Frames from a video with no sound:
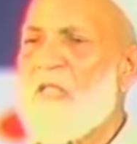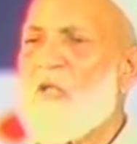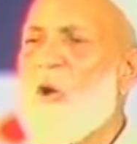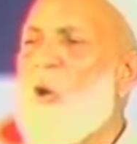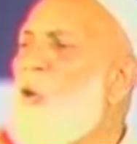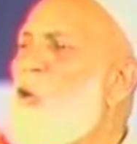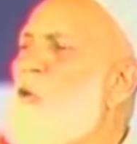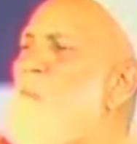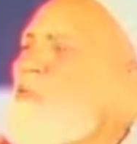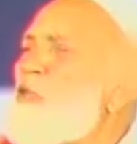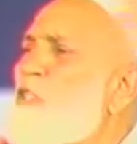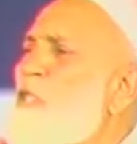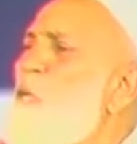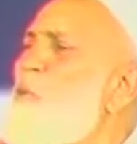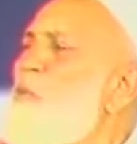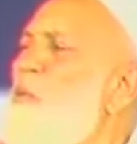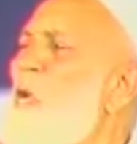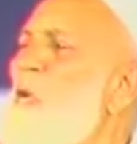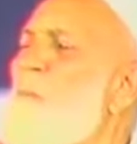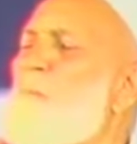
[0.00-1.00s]
The whole
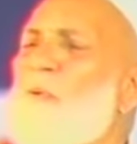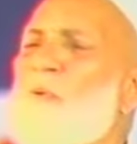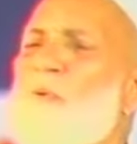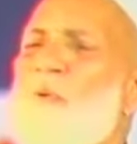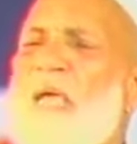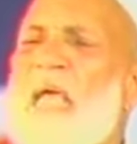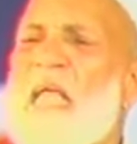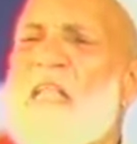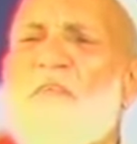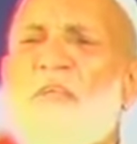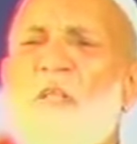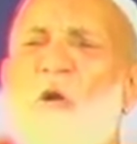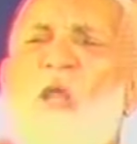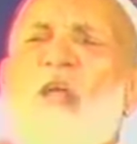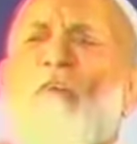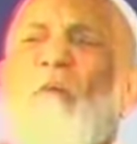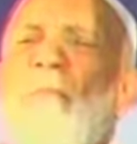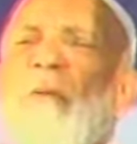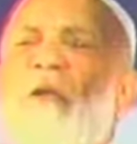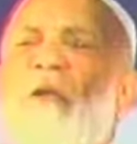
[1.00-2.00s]
Muslim world put together with
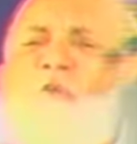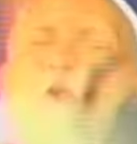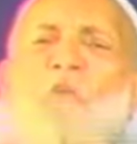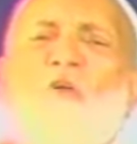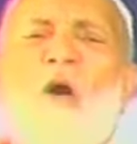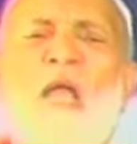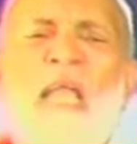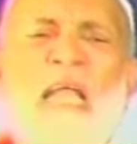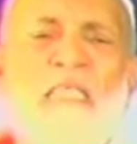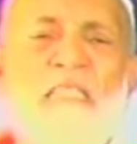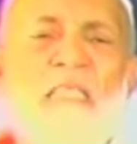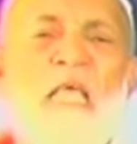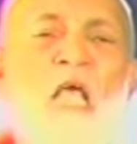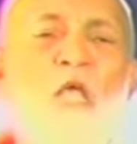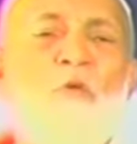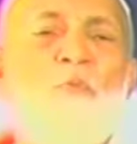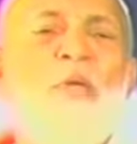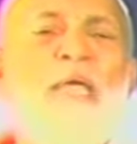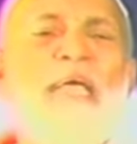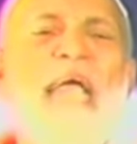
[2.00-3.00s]
all our petrol dollars,
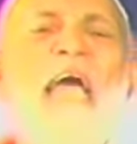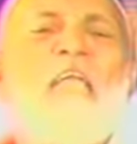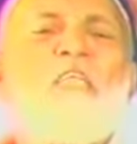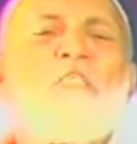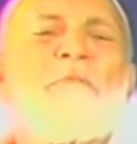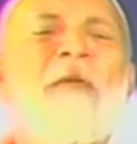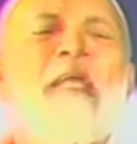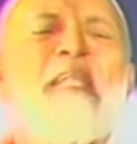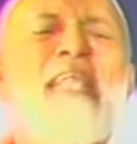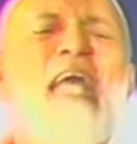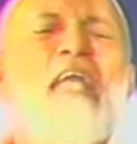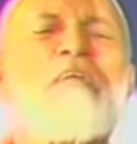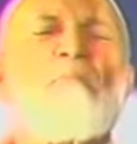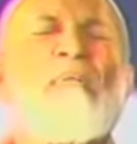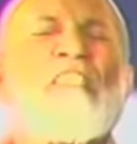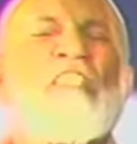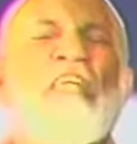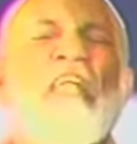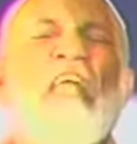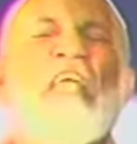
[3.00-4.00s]
we can't spend that
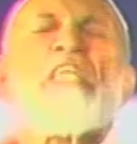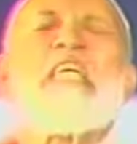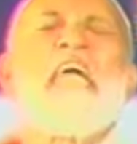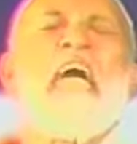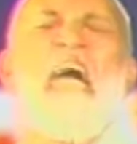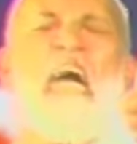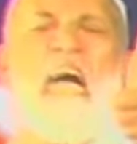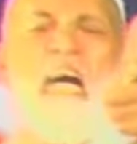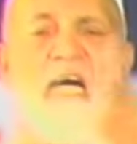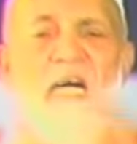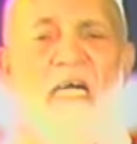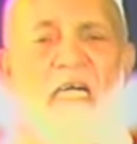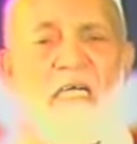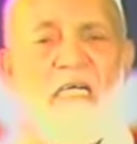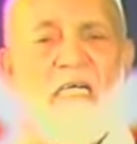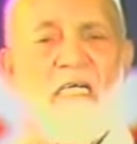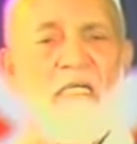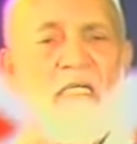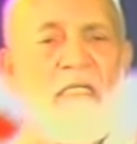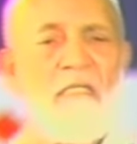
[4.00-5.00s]
much in a year.
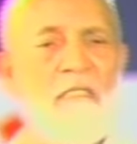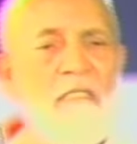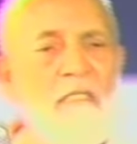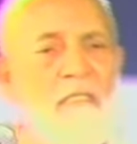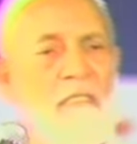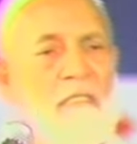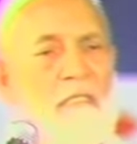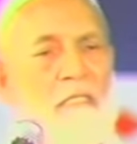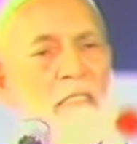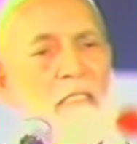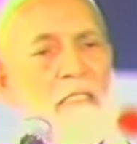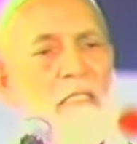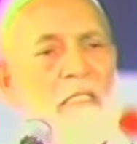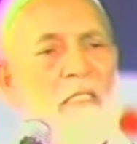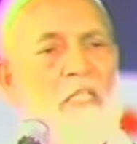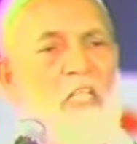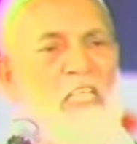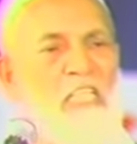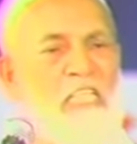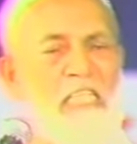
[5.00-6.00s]

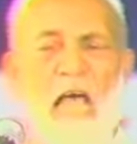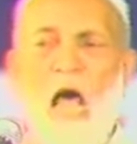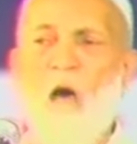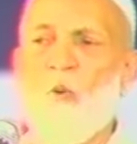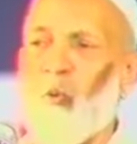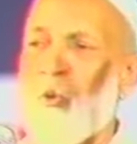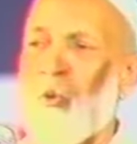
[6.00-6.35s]
This is how